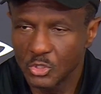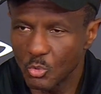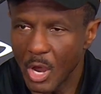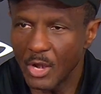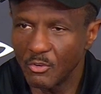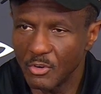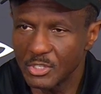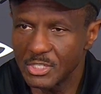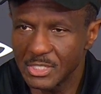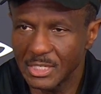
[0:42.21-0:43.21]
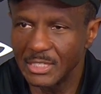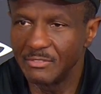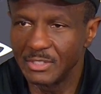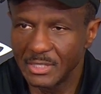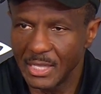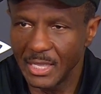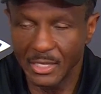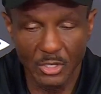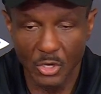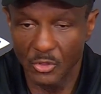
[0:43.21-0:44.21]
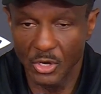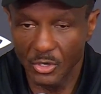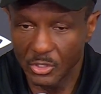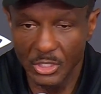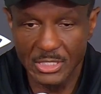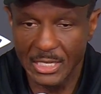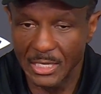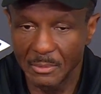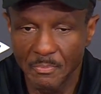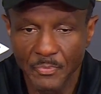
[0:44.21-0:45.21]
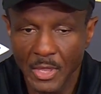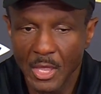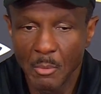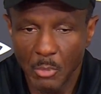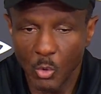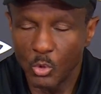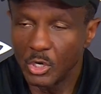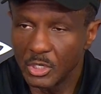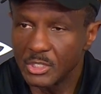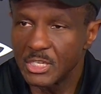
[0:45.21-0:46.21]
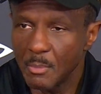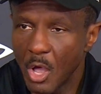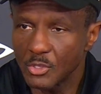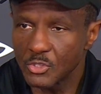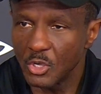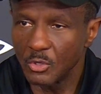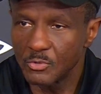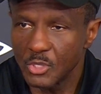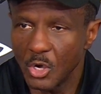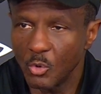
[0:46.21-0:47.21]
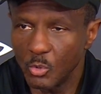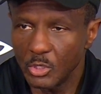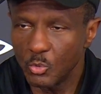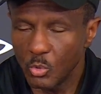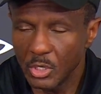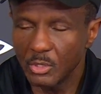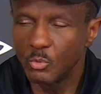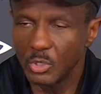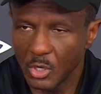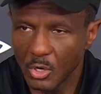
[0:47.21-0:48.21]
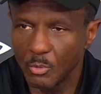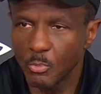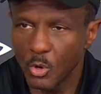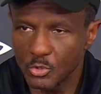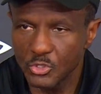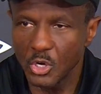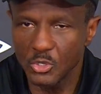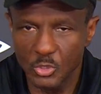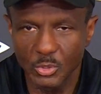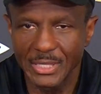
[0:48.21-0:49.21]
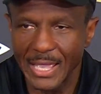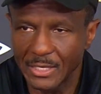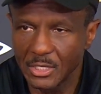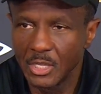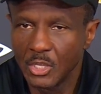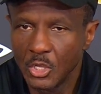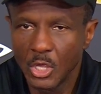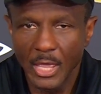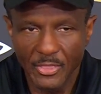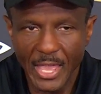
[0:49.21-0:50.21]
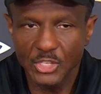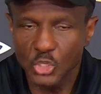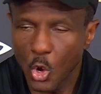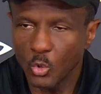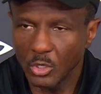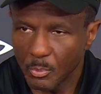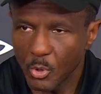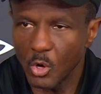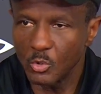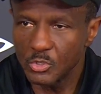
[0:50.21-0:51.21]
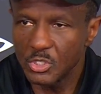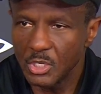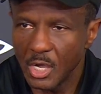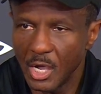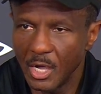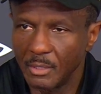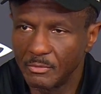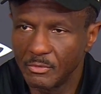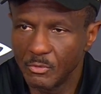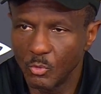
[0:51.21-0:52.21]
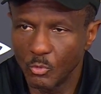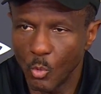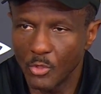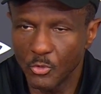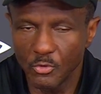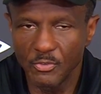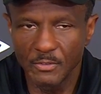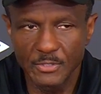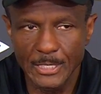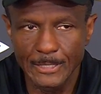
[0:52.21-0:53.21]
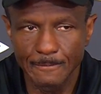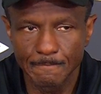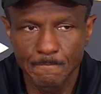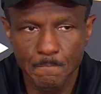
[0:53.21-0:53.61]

Toronto versus Cleveland thing. You know, they're a good team, but we're a good team also. So we're going to approach Thursday with that total approach, 1 through 15.